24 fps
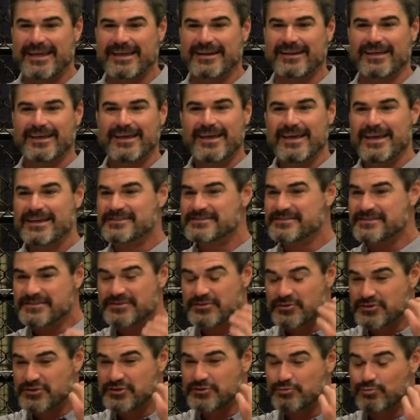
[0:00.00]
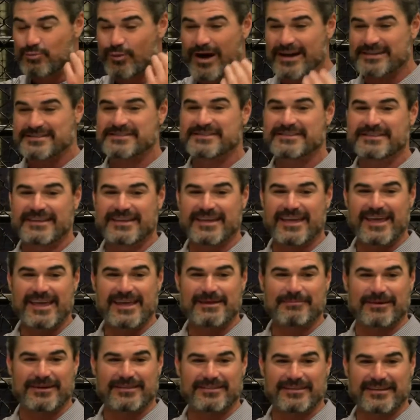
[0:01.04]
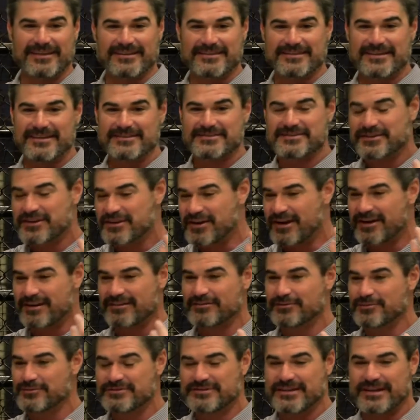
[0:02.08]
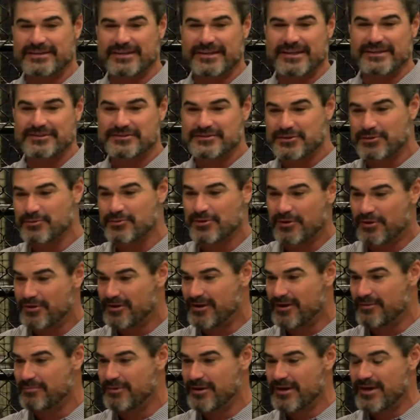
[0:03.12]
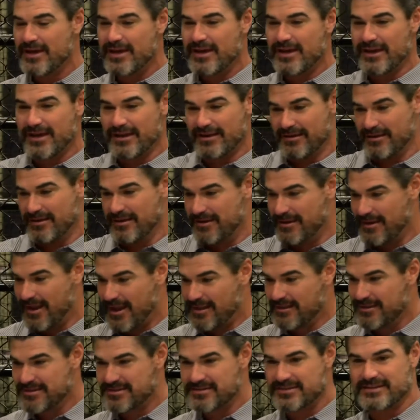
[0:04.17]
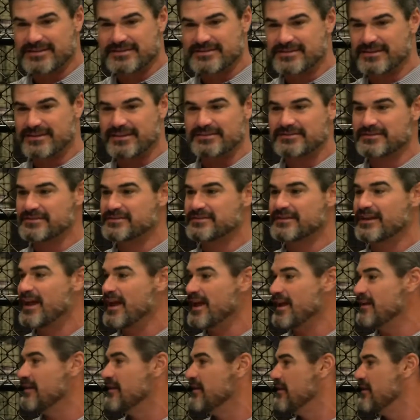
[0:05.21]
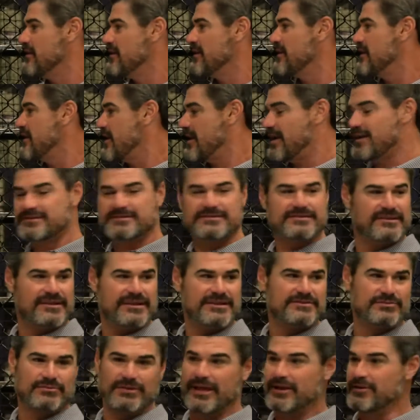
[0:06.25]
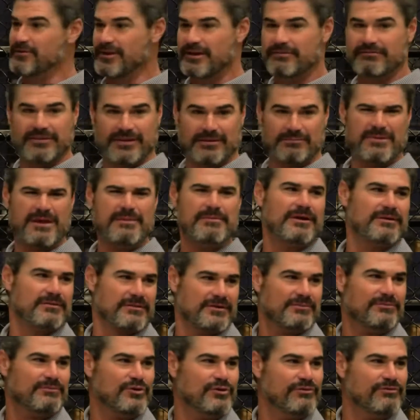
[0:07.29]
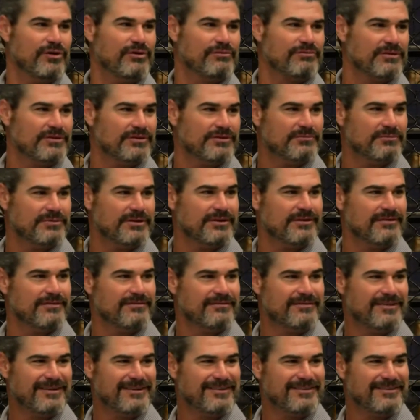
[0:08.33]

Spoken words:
that late. It's just watching the game. I think kids kind of lose that. They get so caught up in analysis that they just, hey, guys, he's late on everything. Maybe I'm going to move over a little bit.